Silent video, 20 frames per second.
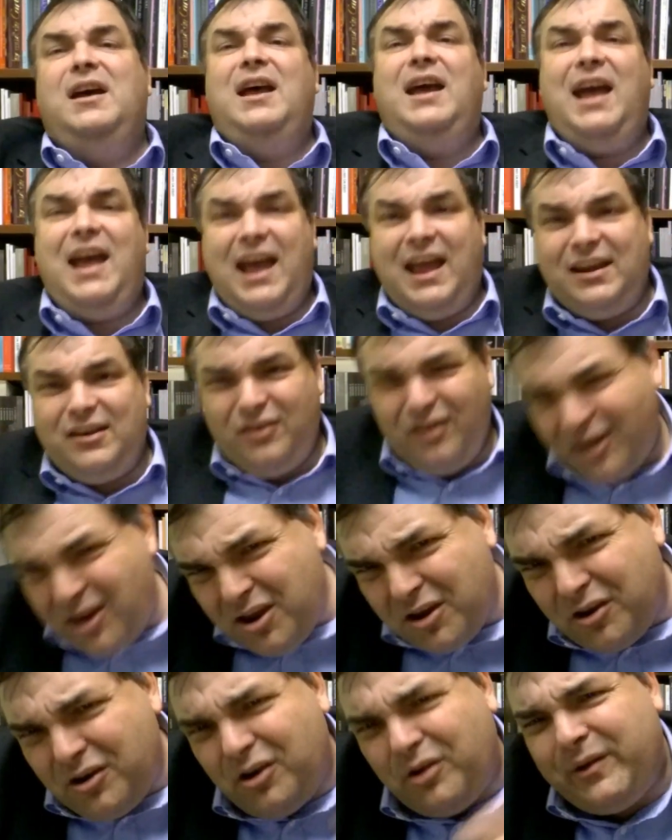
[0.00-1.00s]
And you,
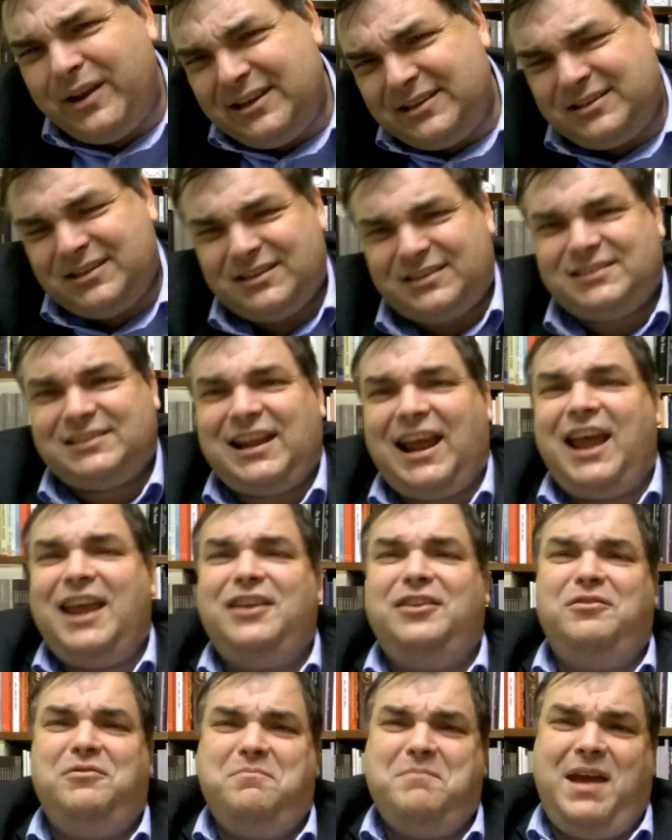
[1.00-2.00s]
you could always just say
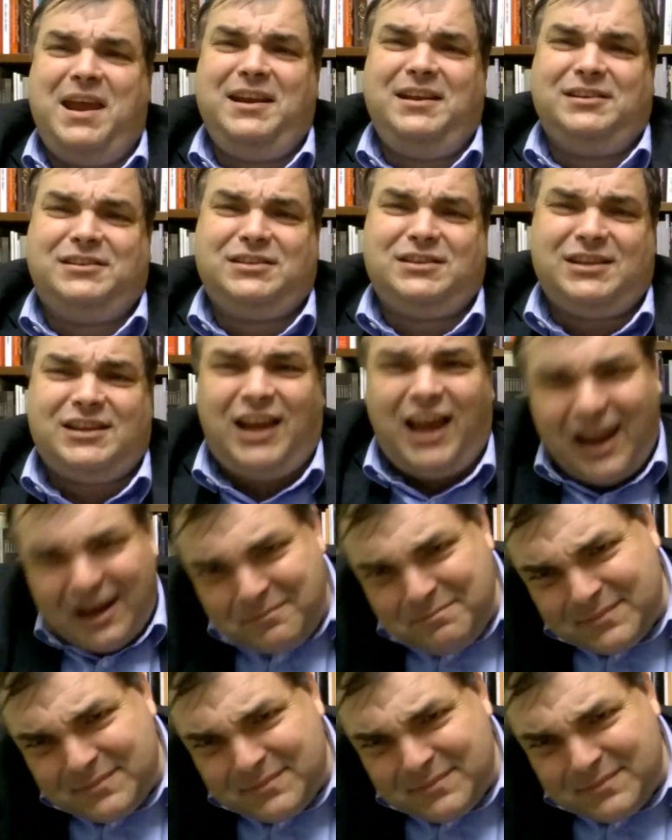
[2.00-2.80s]
you made a slight